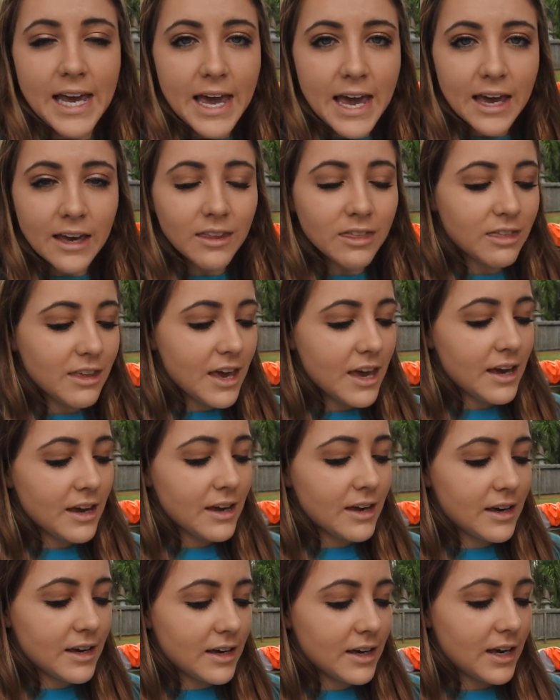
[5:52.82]
egg thing,
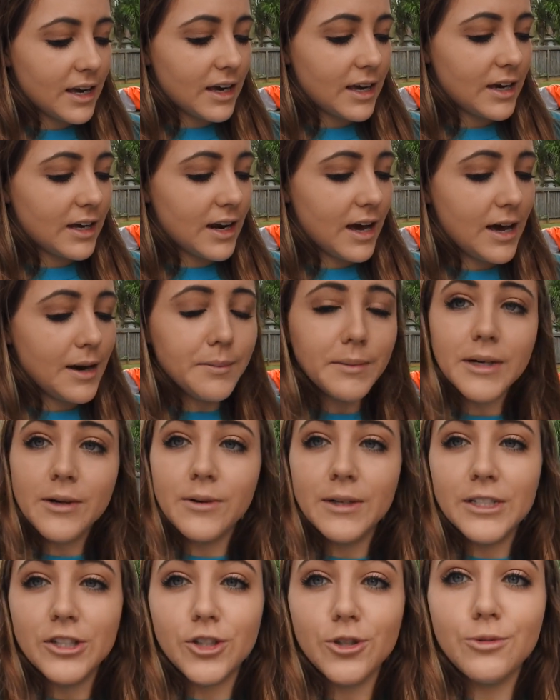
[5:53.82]
and I'm
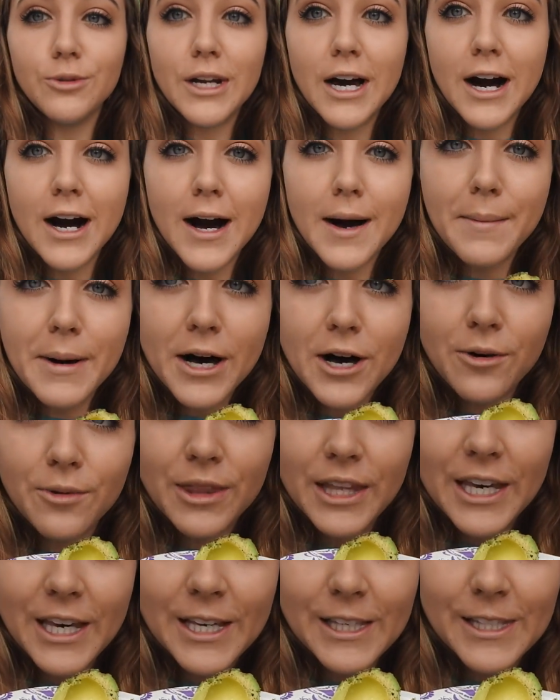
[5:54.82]
going to nom
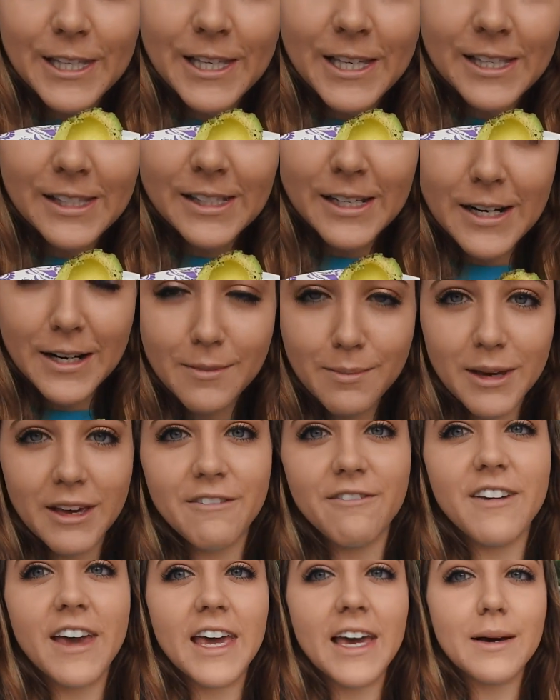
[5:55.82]
on this, and it's going to
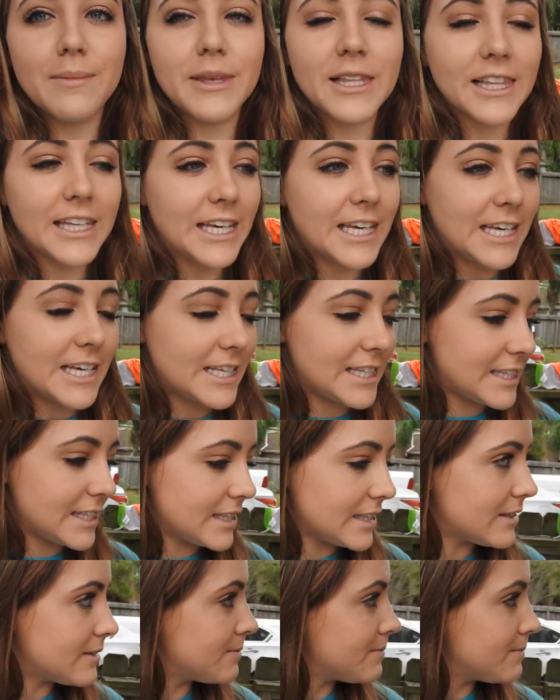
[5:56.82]
be fabulous.